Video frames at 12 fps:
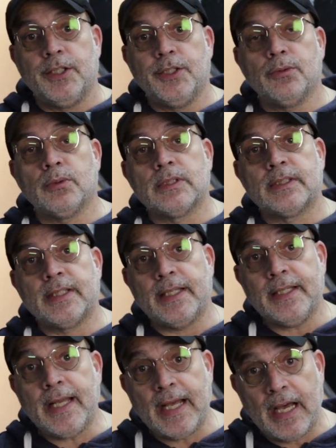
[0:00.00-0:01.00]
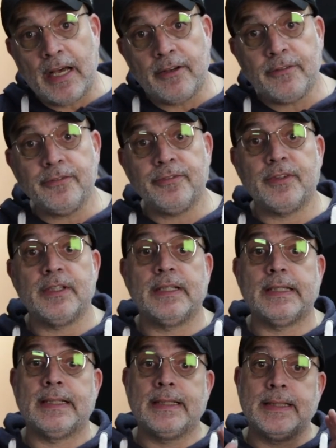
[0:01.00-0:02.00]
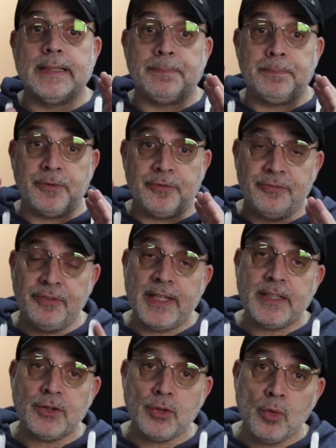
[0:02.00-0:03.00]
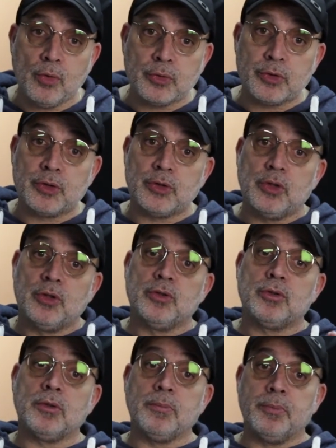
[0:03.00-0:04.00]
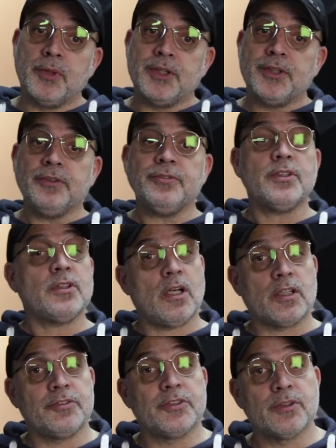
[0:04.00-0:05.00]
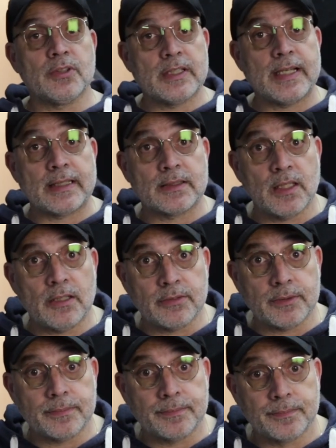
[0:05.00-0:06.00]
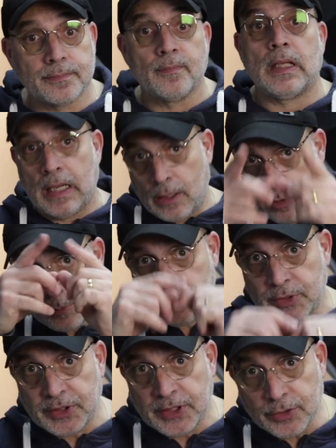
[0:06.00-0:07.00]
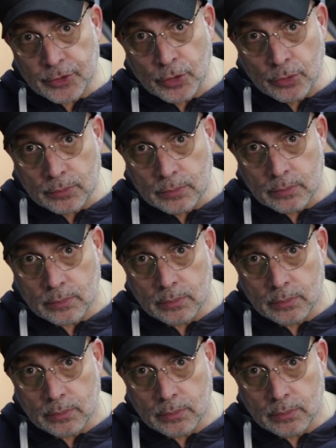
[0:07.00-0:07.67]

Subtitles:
You will then have the perfect tools to bring your photography to the next level. I hope to see you soon.